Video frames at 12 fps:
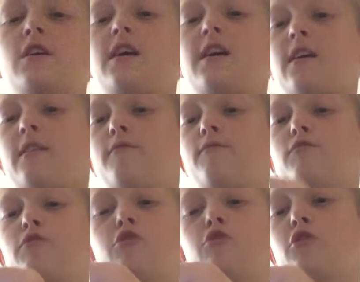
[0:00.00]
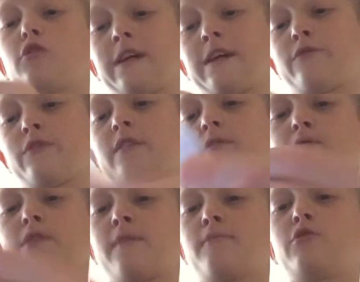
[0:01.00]
and you could have
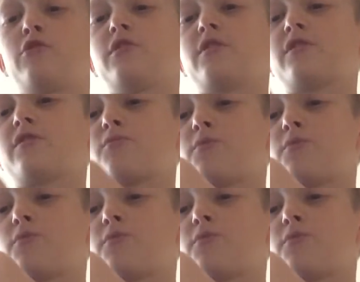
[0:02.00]
them do this as